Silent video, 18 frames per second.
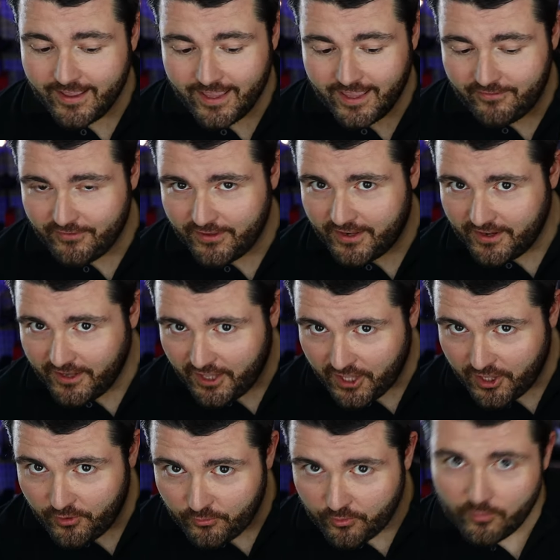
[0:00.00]
even
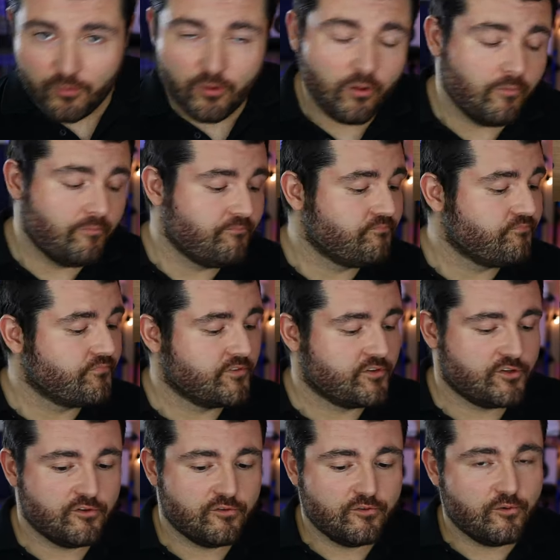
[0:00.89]
hearable,
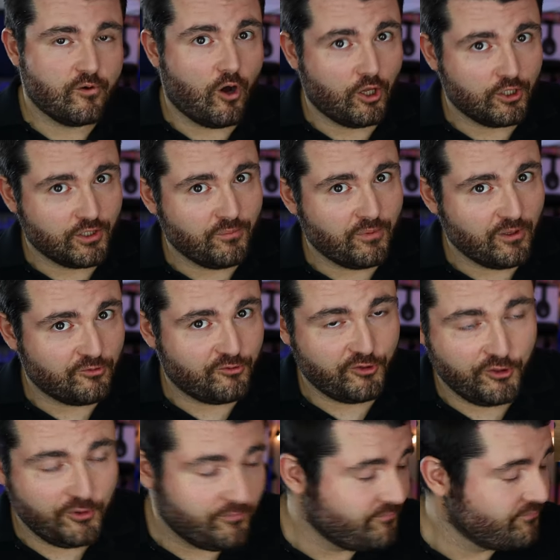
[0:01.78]
so audible
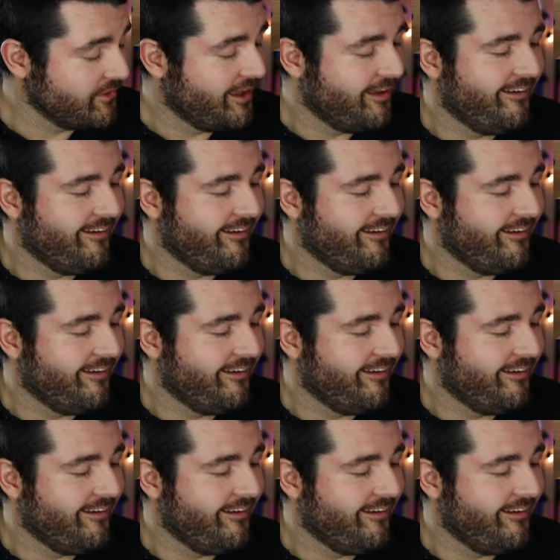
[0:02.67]
too.